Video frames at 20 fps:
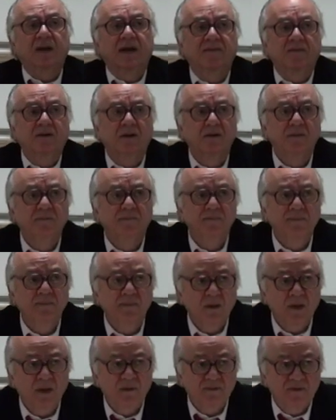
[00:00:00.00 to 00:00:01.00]
level
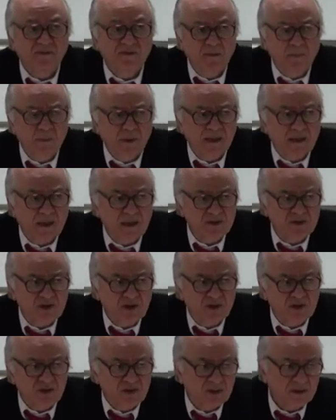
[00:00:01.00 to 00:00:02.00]
of the
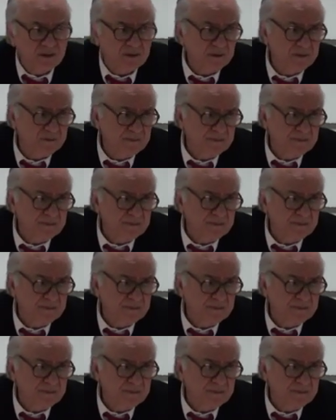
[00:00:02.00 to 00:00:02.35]
familiarization